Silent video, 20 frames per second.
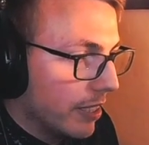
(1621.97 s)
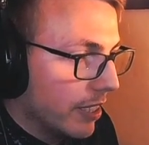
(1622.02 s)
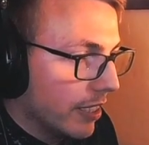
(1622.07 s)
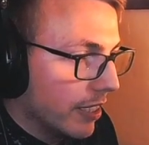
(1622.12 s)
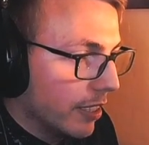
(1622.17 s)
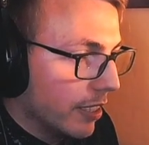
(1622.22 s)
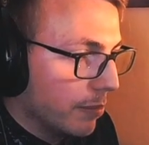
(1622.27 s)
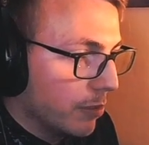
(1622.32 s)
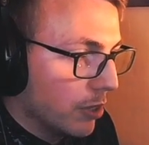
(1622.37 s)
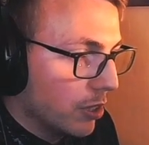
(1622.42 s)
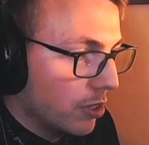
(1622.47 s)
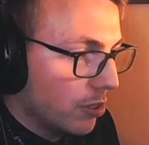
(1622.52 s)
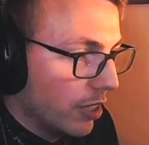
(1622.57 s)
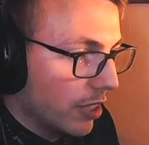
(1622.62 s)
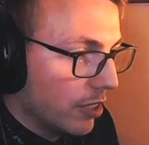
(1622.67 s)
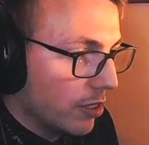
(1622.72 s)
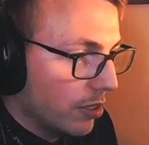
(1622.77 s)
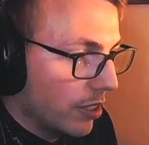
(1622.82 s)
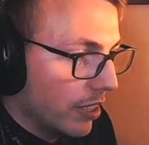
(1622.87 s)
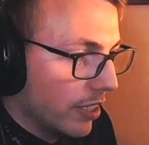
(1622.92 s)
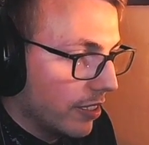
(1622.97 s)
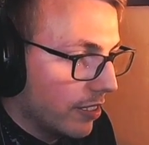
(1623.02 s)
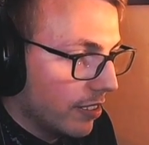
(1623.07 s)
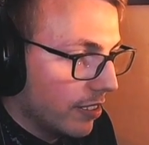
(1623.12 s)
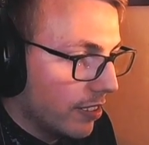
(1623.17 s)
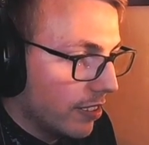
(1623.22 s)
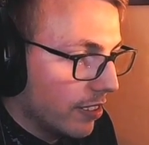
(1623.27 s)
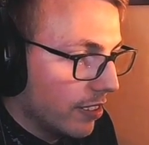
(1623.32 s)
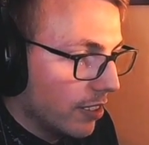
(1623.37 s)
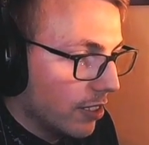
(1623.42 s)
in. And here I'm just trying to get
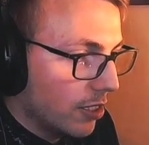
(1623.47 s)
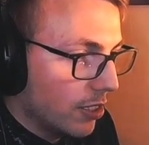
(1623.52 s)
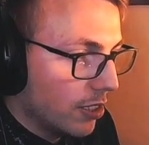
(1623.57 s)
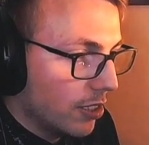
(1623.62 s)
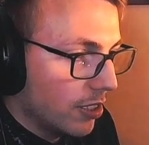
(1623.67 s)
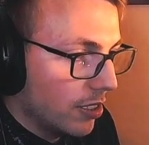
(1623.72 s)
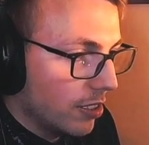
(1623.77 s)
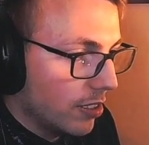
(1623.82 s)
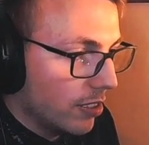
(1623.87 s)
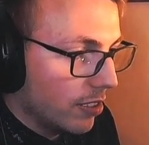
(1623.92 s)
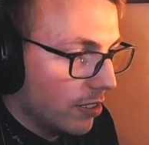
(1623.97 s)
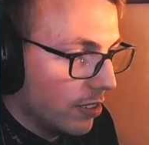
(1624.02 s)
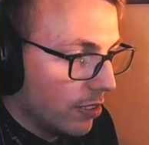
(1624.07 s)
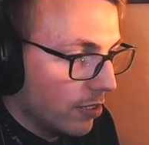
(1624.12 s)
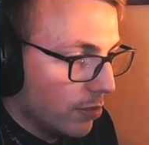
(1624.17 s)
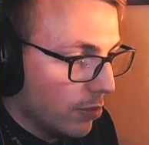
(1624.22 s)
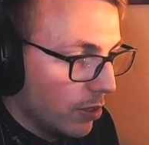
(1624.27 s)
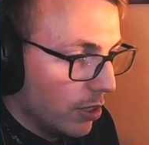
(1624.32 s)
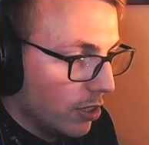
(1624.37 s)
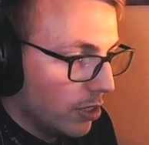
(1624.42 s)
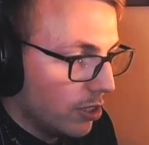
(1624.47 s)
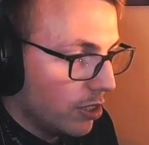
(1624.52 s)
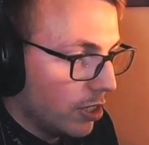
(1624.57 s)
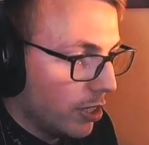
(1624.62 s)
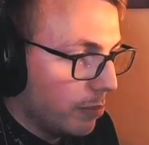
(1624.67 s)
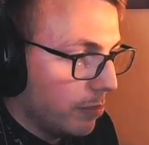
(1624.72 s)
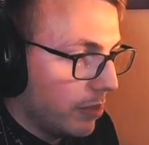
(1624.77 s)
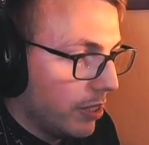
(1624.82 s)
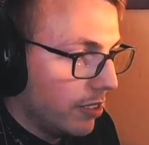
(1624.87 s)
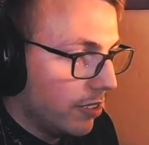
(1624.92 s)
this old
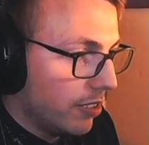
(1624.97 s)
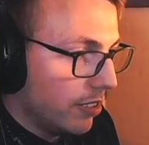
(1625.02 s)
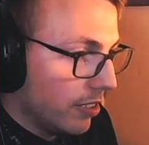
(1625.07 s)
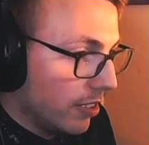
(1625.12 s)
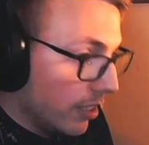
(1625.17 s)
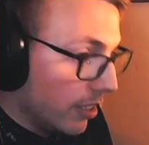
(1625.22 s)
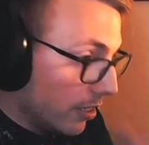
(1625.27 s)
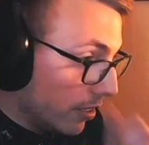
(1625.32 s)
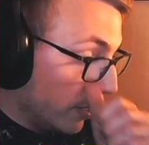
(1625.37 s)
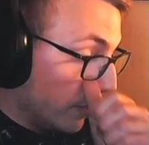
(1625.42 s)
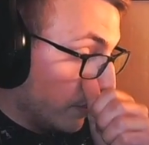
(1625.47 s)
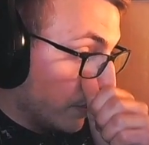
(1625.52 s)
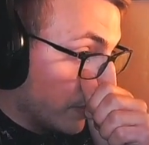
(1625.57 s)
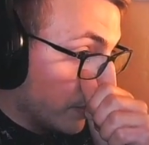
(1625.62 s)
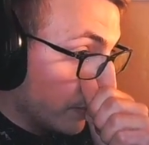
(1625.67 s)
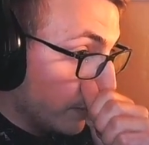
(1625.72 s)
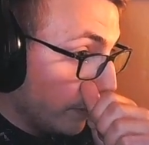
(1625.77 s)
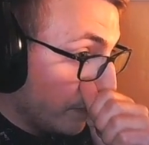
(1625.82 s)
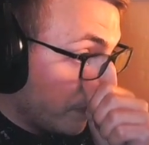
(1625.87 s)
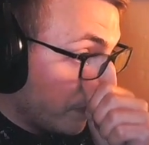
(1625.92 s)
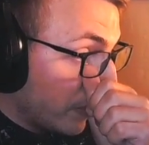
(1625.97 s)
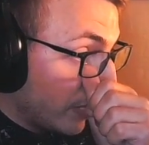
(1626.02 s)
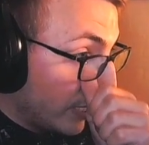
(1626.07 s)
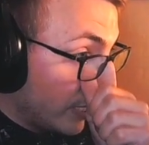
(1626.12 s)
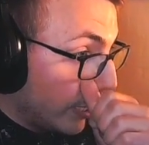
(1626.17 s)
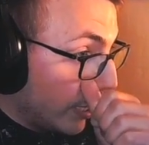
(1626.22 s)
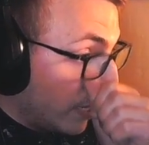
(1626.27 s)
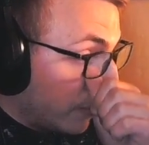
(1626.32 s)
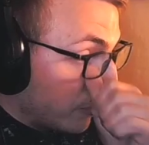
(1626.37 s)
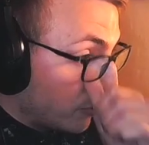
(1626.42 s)
jump here. There we go.
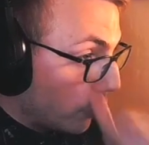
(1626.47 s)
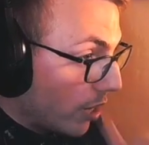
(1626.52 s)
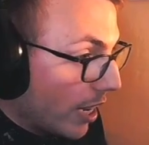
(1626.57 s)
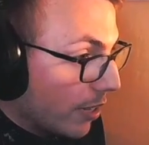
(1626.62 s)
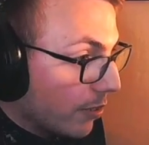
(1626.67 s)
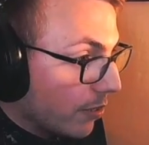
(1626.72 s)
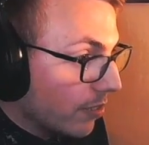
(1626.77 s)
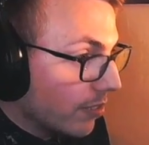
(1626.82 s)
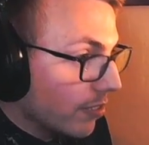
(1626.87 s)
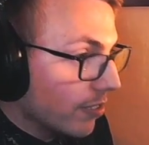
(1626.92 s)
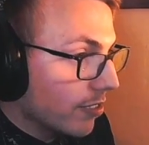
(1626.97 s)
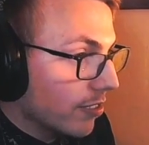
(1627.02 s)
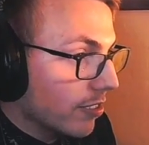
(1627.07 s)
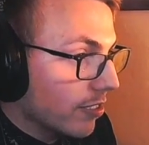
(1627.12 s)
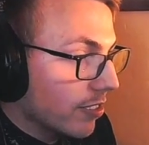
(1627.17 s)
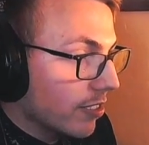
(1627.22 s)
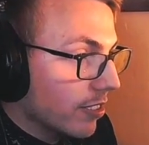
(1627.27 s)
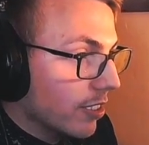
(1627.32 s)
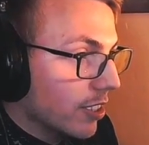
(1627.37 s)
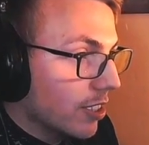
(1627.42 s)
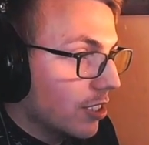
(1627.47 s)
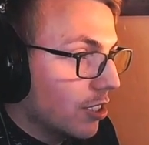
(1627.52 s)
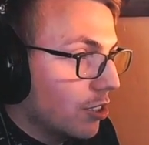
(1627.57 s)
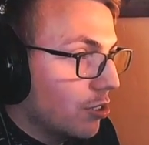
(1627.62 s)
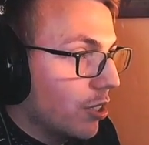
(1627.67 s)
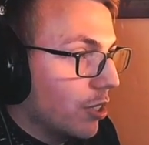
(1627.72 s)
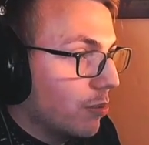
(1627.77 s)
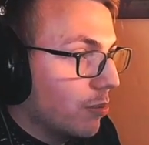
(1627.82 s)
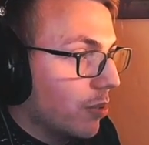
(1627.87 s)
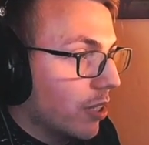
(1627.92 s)
I'm trying this
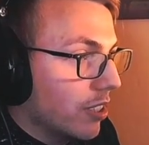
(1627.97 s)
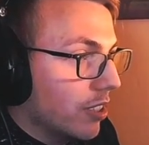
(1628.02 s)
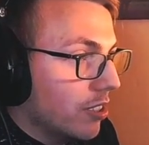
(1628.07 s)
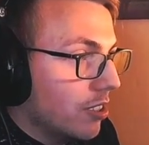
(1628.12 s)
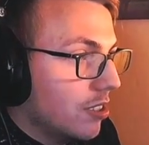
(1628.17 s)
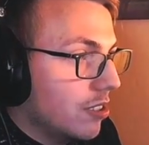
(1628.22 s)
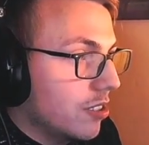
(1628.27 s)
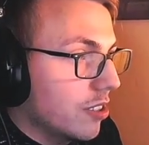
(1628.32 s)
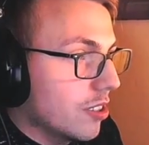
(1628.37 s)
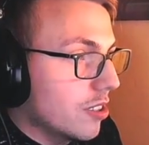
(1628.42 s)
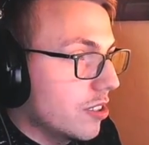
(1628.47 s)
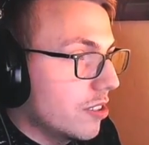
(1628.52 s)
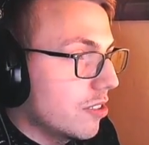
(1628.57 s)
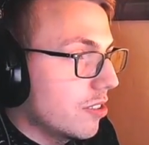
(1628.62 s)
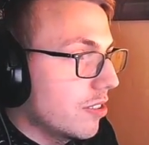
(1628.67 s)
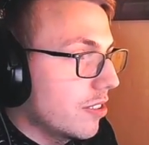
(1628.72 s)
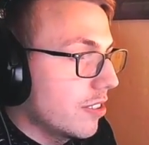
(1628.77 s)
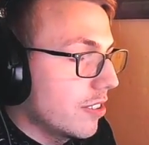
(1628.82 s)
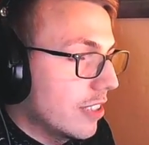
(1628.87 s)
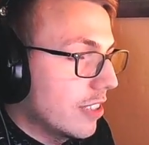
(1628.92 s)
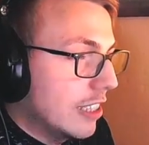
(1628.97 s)
trick once, just